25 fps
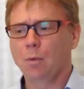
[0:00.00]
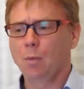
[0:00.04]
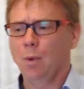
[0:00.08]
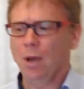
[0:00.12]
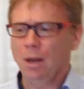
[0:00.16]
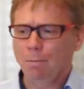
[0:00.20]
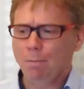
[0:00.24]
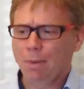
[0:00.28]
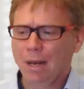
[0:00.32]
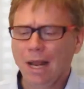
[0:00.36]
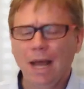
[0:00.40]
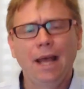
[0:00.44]

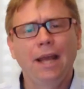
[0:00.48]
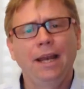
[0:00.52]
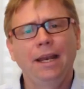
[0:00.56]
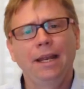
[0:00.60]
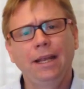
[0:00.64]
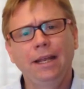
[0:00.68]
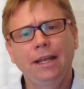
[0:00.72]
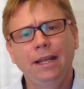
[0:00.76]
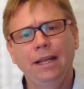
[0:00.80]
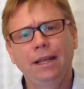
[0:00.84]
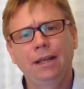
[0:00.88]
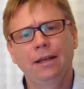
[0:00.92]
when
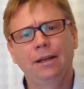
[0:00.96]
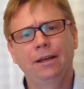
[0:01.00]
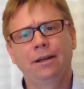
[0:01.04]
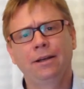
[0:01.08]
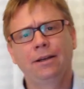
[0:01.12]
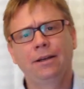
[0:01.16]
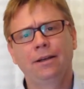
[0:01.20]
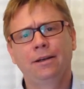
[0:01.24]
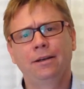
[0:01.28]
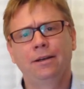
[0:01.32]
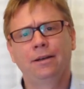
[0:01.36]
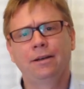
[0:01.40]
planning
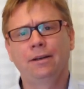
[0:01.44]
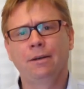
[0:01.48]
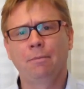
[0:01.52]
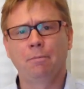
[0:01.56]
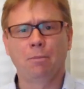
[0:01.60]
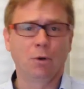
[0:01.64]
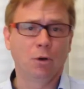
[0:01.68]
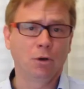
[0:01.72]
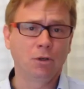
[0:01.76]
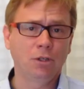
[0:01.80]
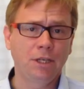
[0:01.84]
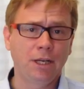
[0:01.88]

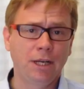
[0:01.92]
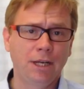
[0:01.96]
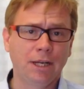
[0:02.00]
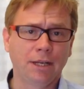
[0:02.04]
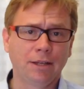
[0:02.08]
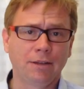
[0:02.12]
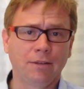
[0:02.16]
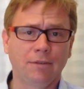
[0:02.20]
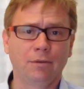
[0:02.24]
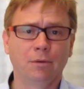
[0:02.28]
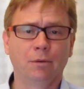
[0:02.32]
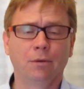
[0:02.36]
a
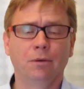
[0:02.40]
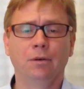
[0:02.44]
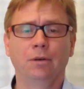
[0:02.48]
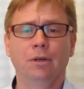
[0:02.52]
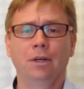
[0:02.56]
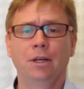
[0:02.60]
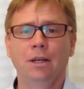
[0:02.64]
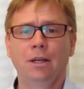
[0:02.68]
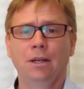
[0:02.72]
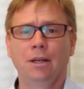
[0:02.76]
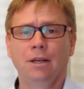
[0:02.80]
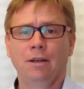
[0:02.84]
project
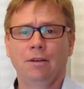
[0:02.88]
or